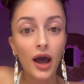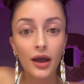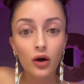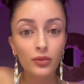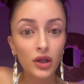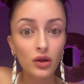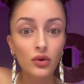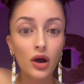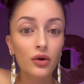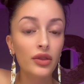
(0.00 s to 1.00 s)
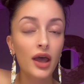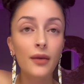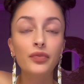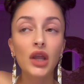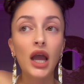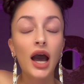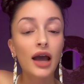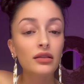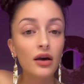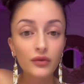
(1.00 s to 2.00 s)
I hope that you know that I
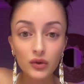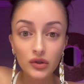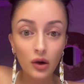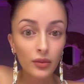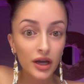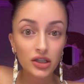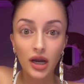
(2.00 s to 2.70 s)
love you so much.